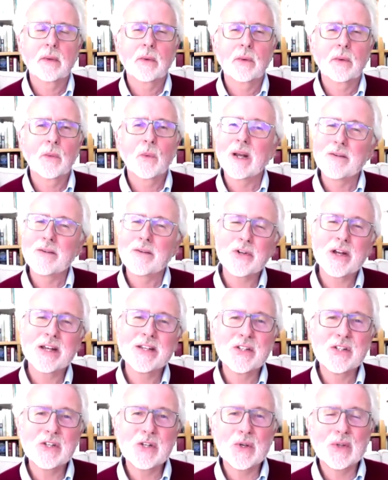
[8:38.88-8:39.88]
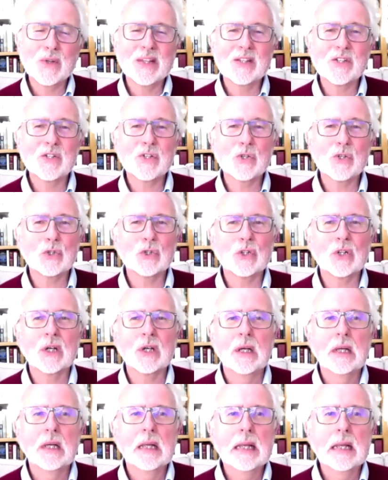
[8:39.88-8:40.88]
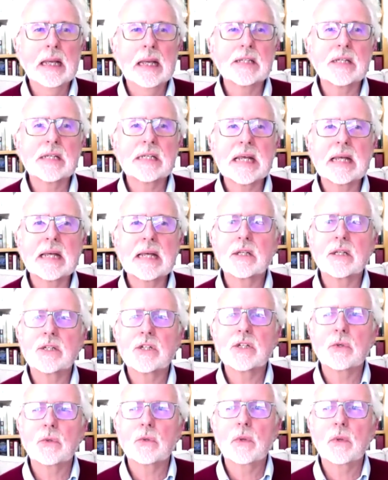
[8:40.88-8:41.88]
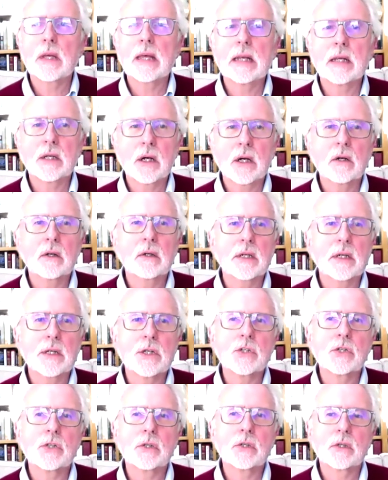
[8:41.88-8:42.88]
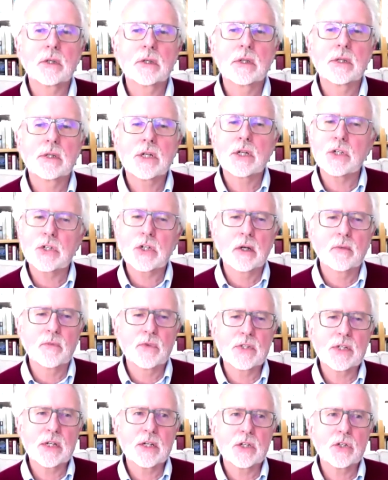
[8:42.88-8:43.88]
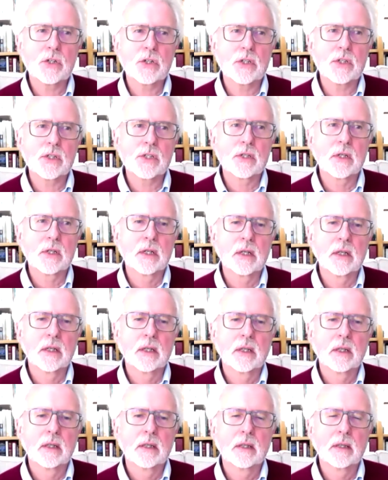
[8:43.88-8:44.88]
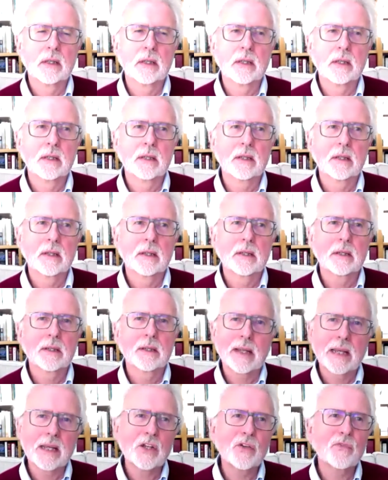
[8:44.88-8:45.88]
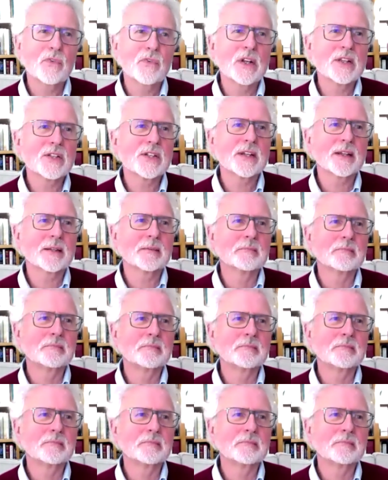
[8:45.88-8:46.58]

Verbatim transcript: What I've tried to do in this talk is intended to encourage such conversations. Thank you for listening.